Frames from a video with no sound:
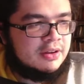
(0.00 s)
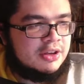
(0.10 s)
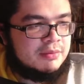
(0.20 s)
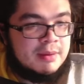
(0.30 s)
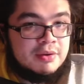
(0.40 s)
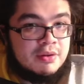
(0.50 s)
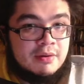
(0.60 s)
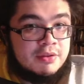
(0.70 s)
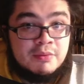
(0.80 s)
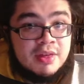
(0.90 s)
You know, maybe
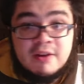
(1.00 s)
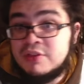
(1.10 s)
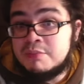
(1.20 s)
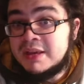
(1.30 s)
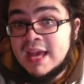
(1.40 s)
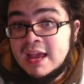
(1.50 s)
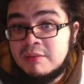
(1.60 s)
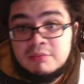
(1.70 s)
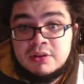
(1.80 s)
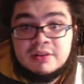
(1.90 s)
you were there for the big game